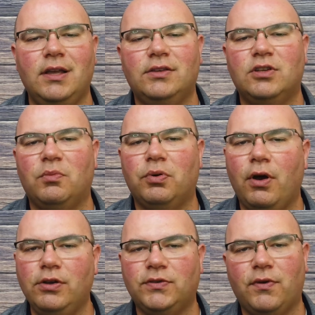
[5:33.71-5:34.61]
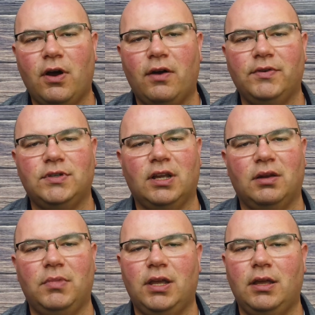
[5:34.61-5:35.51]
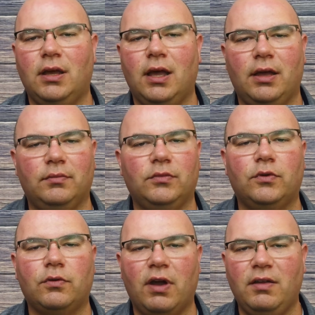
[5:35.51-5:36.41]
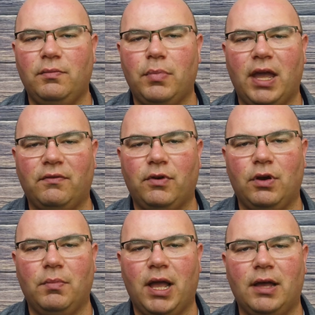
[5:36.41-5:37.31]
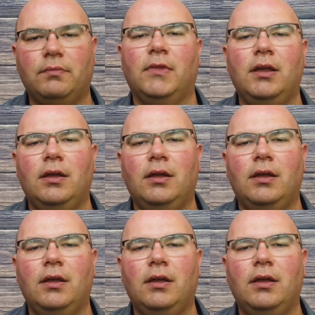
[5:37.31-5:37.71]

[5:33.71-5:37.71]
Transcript: So pros for Harvest are going to be great bang for your buck,